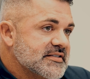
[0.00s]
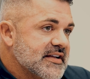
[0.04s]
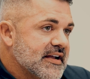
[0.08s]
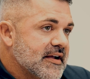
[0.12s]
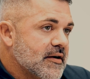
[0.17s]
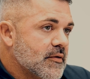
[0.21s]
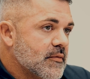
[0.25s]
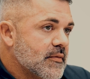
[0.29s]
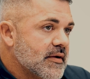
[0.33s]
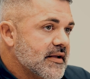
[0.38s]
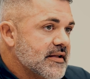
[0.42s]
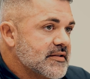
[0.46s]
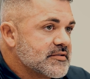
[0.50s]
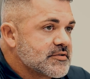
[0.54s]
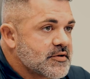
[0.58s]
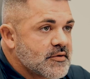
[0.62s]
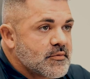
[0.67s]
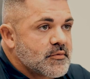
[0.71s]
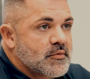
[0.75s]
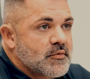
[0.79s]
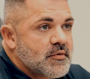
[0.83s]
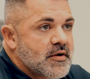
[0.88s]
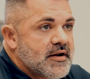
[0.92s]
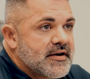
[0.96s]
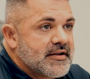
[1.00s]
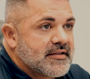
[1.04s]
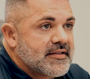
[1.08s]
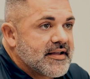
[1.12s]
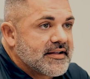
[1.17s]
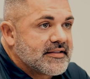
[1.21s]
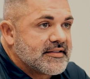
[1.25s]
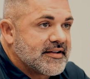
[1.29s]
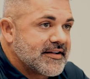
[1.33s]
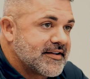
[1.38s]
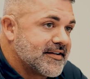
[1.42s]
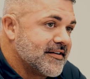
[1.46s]
tailwinds or we're running
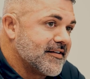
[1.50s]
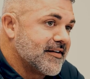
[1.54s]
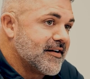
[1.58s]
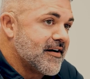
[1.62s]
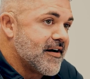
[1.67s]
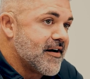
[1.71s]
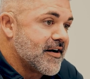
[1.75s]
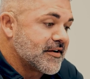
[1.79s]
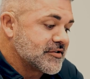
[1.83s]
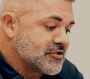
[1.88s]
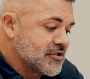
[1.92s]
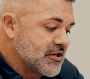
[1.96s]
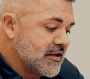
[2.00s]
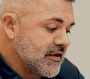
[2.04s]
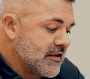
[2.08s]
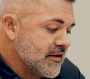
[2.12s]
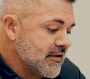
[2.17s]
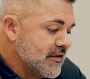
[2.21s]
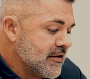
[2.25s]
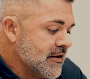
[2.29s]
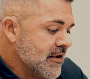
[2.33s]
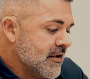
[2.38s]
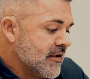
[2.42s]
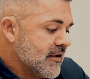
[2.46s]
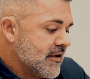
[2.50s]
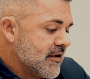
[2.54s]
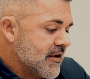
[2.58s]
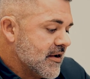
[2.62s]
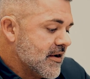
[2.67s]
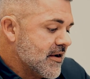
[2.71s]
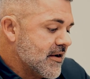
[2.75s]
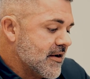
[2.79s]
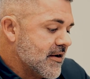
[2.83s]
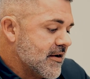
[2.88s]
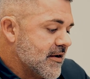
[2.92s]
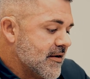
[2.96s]
like the concoction.
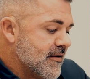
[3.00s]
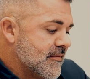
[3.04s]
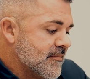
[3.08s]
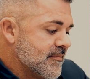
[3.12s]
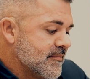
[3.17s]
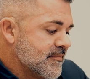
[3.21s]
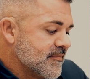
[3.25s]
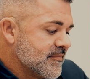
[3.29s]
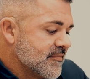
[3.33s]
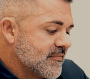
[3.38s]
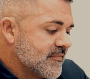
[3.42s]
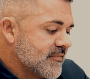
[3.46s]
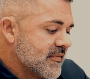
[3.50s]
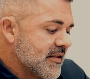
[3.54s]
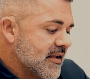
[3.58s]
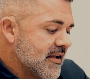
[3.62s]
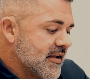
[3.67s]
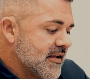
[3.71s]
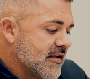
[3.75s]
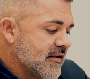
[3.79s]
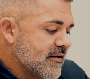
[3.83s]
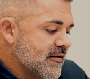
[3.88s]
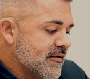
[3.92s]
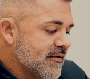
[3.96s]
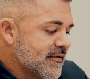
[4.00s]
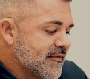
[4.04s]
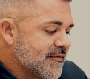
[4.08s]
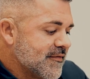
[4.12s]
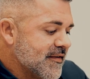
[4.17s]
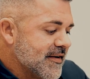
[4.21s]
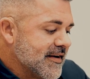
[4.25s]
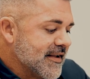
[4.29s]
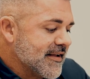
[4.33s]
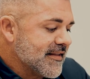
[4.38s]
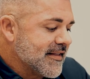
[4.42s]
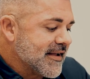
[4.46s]
It's
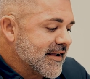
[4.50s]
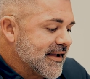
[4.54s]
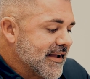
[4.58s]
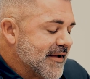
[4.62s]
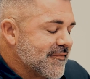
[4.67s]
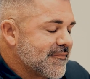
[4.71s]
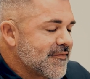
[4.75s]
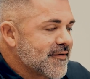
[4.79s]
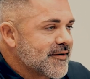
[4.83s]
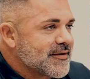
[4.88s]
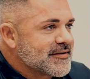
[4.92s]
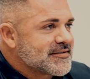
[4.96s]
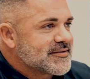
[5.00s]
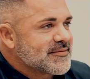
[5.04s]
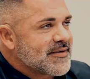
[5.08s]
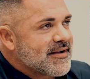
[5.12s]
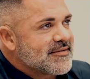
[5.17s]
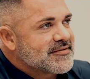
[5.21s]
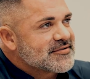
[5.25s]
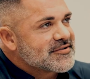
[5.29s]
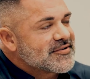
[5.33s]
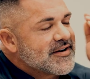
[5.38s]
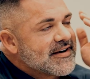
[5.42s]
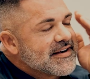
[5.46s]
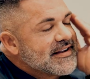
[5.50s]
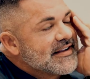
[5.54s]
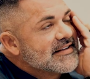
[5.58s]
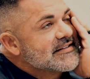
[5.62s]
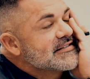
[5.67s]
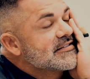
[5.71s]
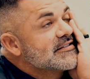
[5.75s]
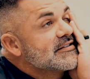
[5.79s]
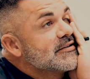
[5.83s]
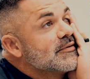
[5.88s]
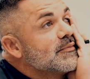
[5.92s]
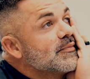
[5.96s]
funny, like at first I was trying to
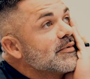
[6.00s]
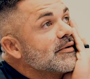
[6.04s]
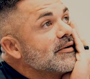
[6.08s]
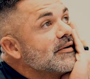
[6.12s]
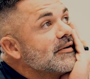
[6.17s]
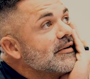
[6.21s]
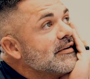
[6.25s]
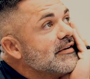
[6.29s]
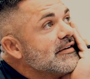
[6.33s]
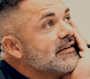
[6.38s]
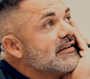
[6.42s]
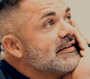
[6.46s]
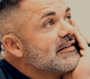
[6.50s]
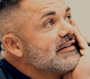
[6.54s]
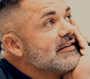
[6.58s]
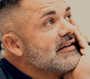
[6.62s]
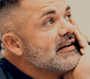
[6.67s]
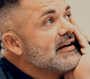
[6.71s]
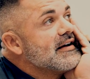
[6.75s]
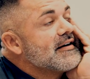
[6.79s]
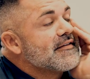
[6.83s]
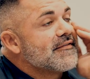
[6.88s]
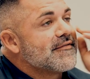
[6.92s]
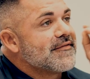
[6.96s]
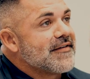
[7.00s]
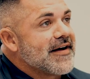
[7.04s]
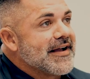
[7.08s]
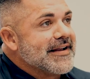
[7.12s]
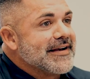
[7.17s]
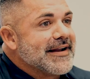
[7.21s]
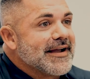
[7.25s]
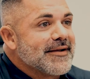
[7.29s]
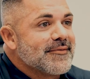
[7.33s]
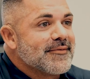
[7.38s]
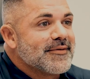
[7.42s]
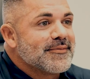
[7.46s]
get super
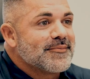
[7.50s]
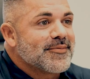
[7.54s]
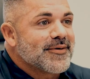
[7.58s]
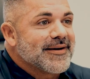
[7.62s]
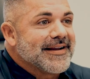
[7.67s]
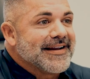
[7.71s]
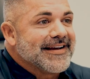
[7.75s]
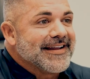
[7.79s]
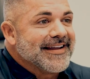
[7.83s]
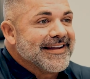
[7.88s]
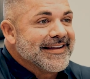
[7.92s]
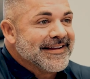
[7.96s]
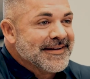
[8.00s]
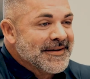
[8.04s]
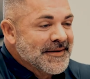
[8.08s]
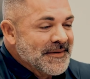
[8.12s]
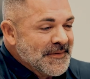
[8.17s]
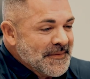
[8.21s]
finite with Brady.